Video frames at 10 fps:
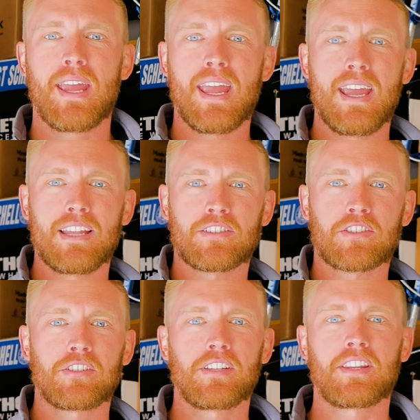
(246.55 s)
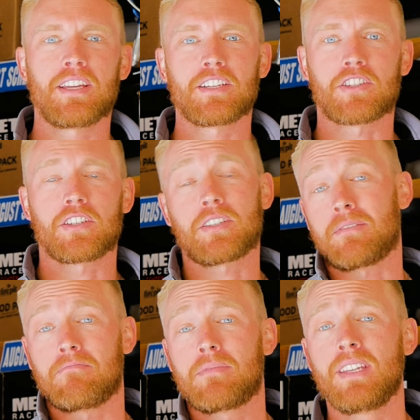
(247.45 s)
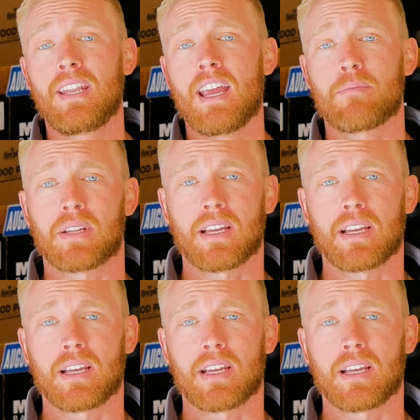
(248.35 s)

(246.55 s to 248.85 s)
and certain things just didn't happen,